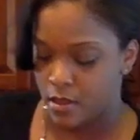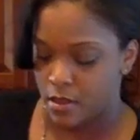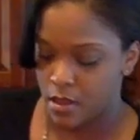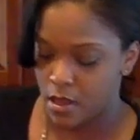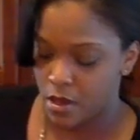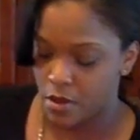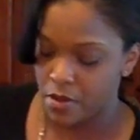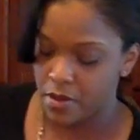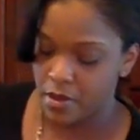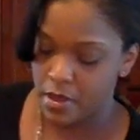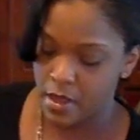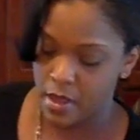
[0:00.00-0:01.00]
little
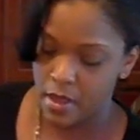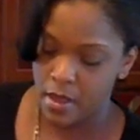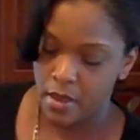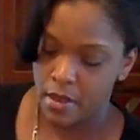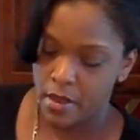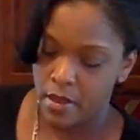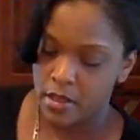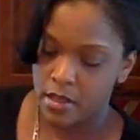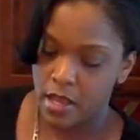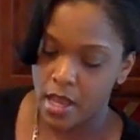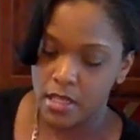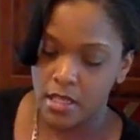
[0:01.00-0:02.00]

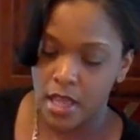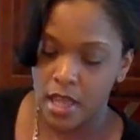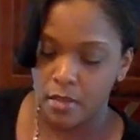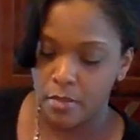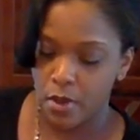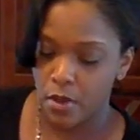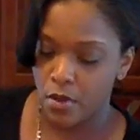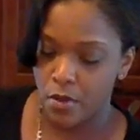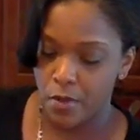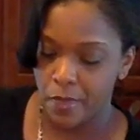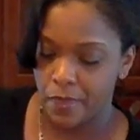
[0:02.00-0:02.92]
side salad bowl